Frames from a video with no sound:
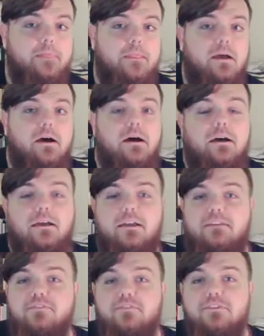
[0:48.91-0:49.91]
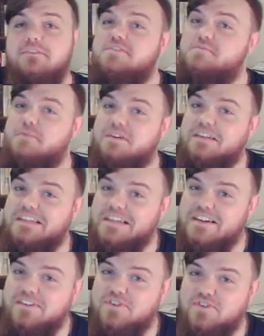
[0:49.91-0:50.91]
And after spending
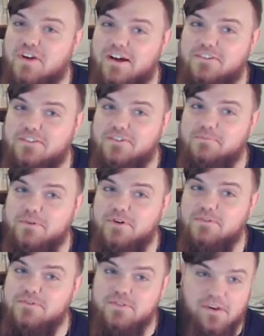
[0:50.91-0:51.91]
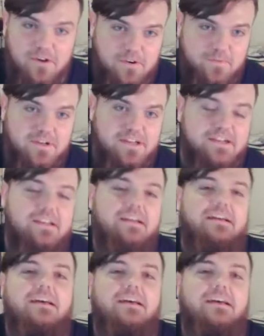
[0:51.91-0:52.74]
years trying to learn modes the hard way,